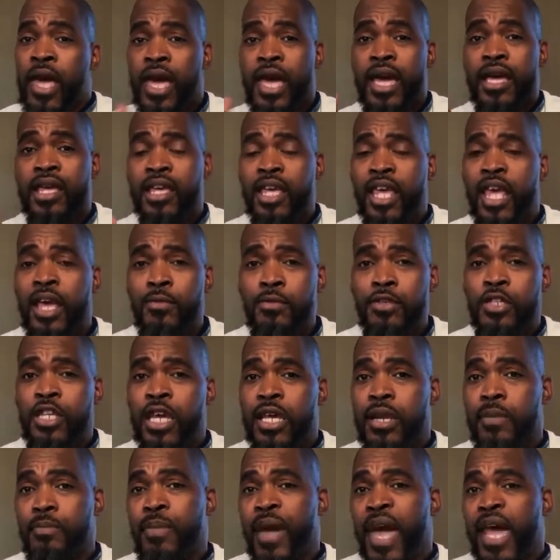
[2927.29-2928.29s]
It keeps
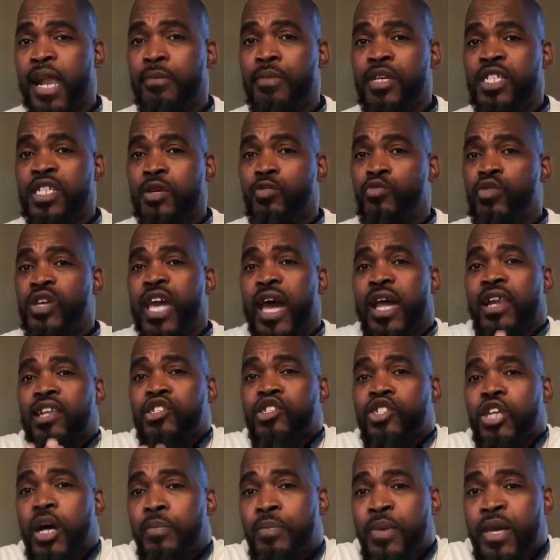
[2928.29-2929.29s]
getting better. But see, we got to
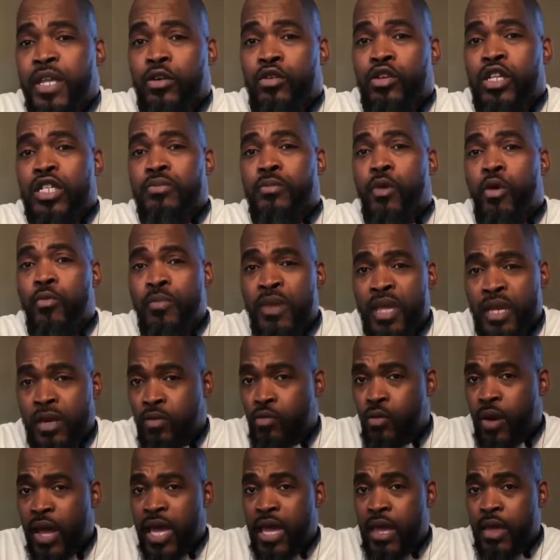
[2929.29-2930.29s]
jump in on this
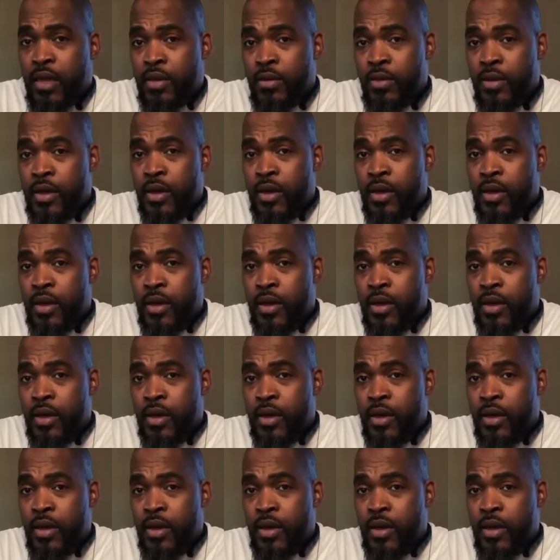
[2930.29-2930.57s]
momentum wave.